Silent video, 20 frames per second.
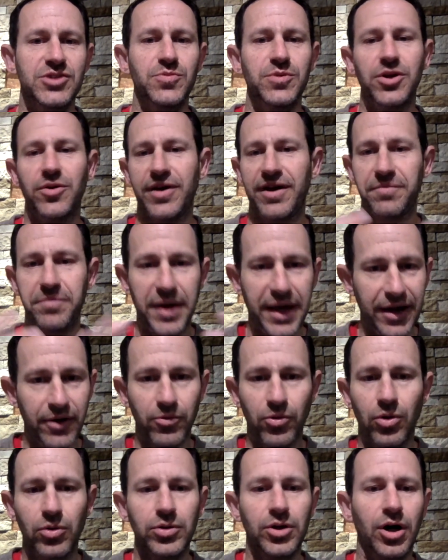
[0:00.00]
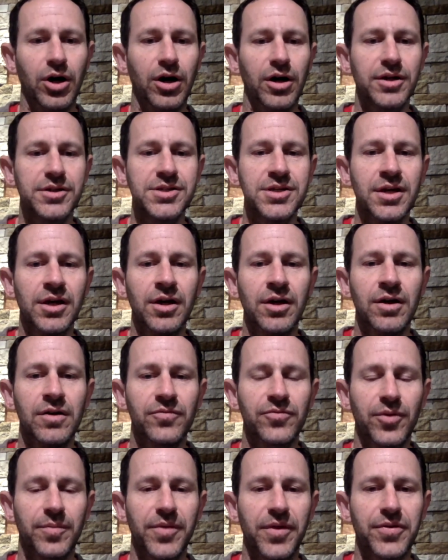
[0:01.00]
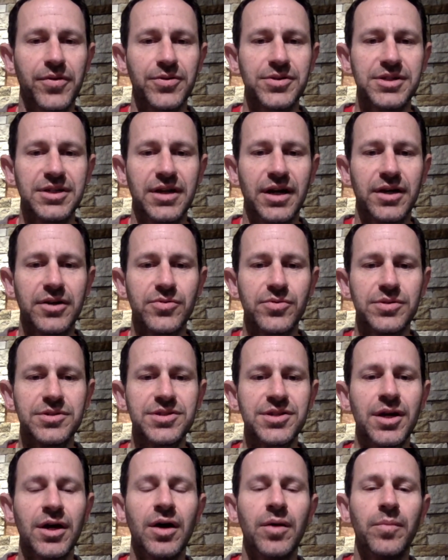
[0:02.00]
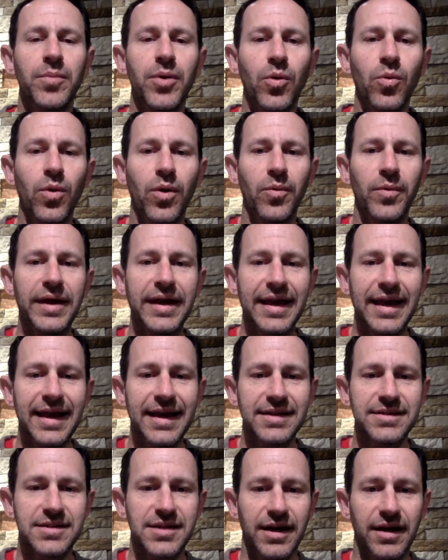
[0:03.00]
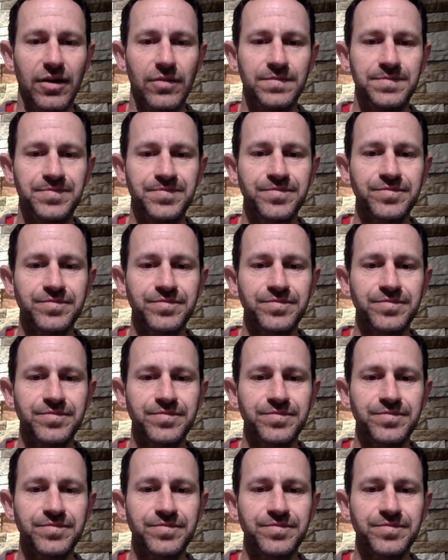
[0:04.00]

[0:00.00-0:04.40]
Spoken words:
We don't have payroll logs from the 1300s, but what we can tell